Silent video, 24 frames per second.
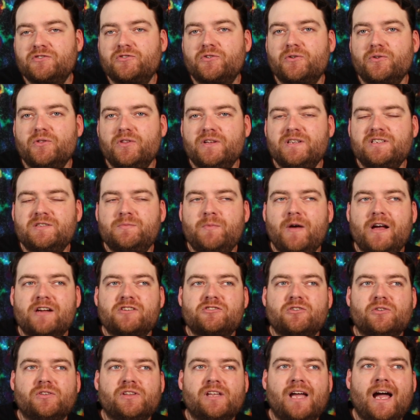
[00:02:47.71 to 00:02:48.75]
truly
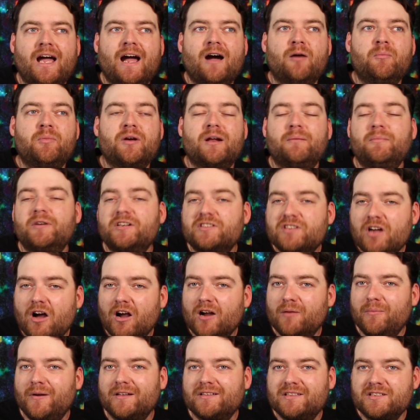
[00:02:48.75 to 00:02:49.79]
special now. But I'm going to talk
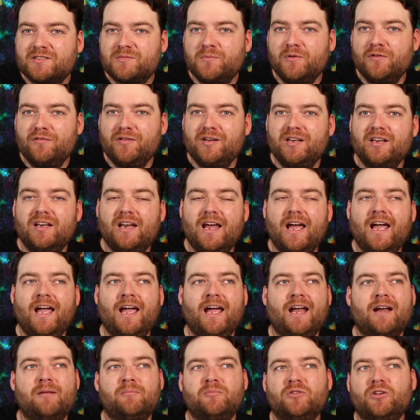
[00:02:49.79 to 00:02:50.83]
about this movie today,
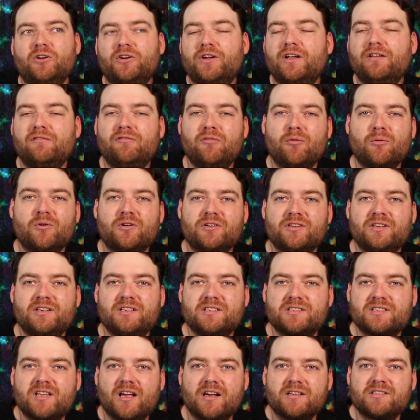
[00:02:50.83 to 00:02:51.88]
and I'm looking forward to
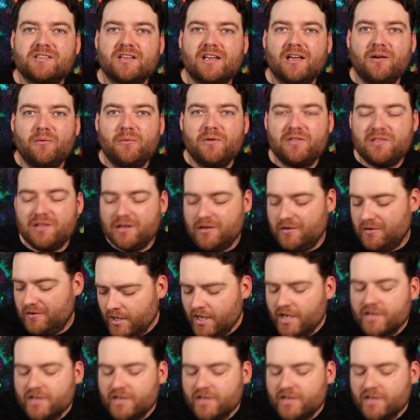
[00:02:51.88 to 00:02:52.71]
discussing it with you.